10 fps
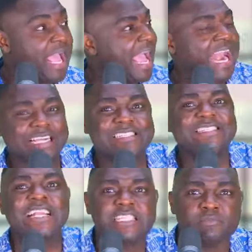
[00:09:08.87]
and
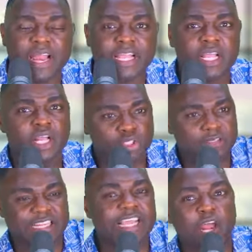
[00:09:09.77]
access money to
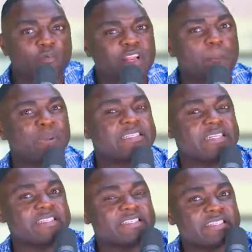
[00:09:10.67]
take care of their
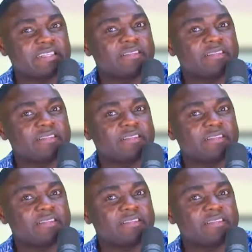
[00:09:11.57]
business.